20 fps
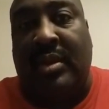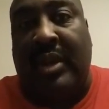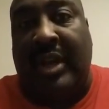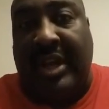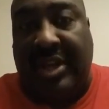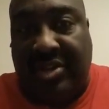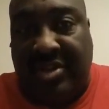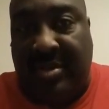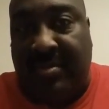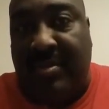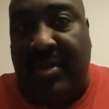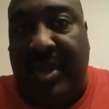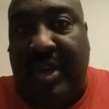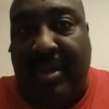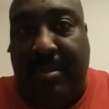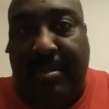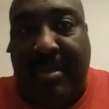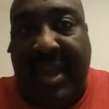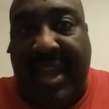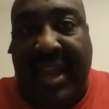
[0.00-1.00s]
he should
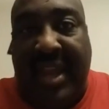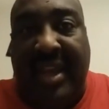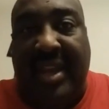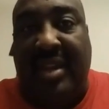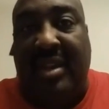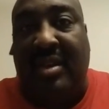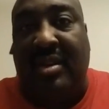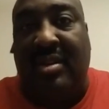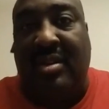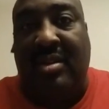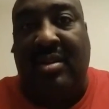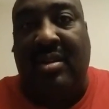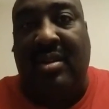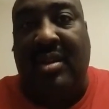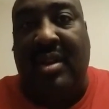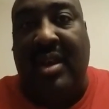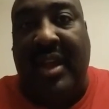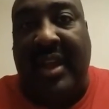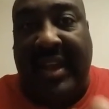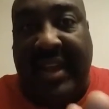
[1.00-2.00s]
be a man
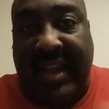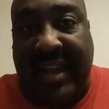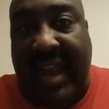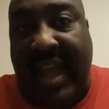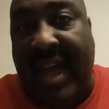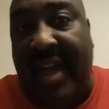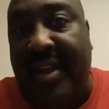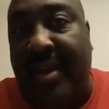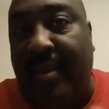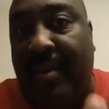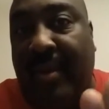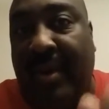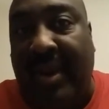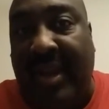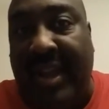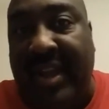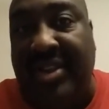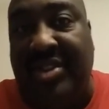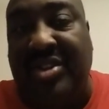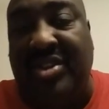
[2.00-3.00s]
and get out of the
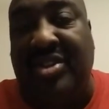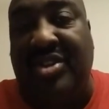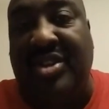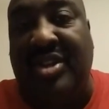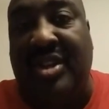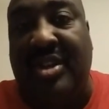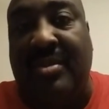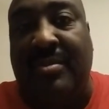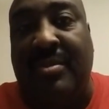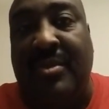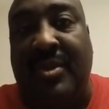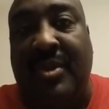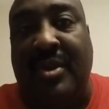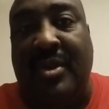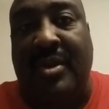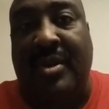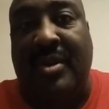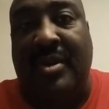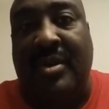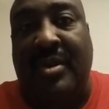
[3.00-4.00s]
relationship.
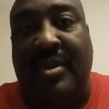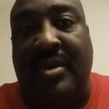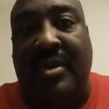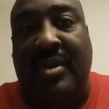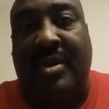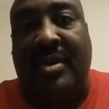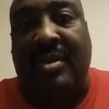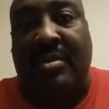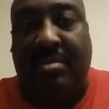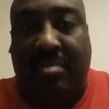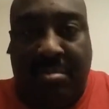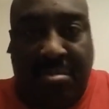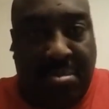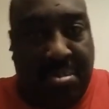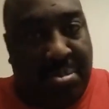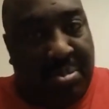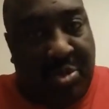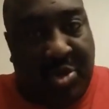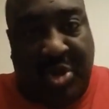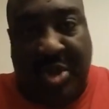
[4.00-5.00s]

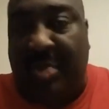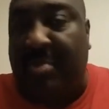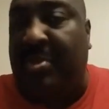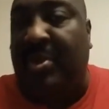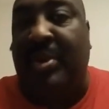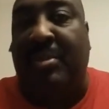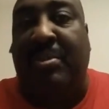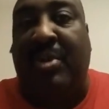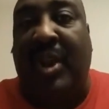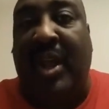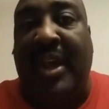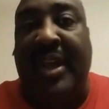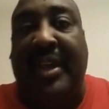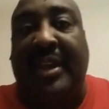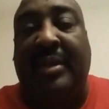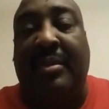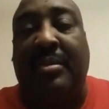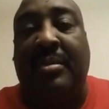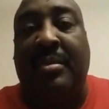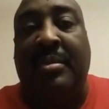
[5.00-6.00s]
Simple and
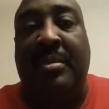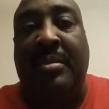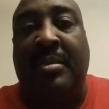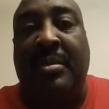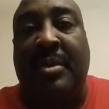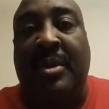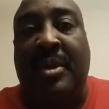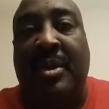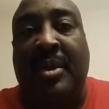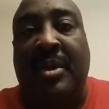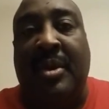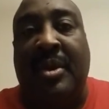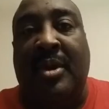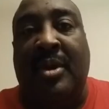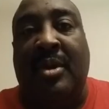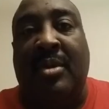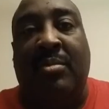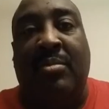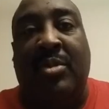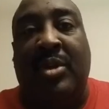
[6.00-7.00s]
plain.
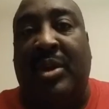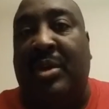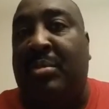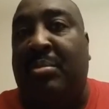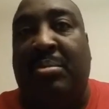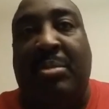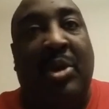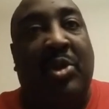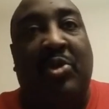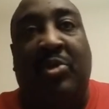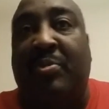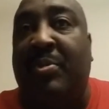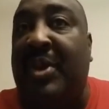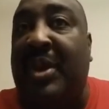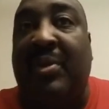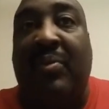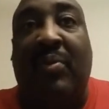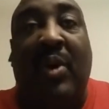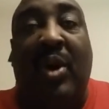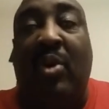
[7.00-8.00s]
But most
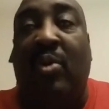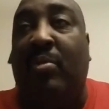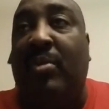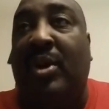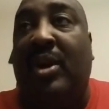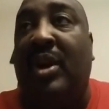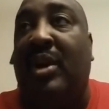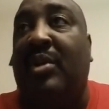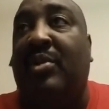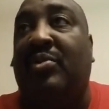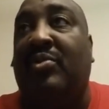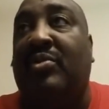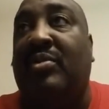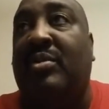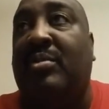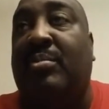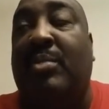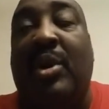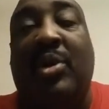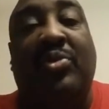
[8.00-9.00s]
men won't, because
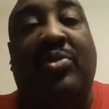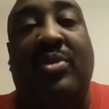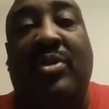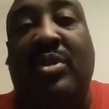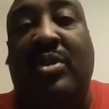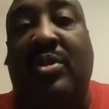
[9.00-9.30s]
most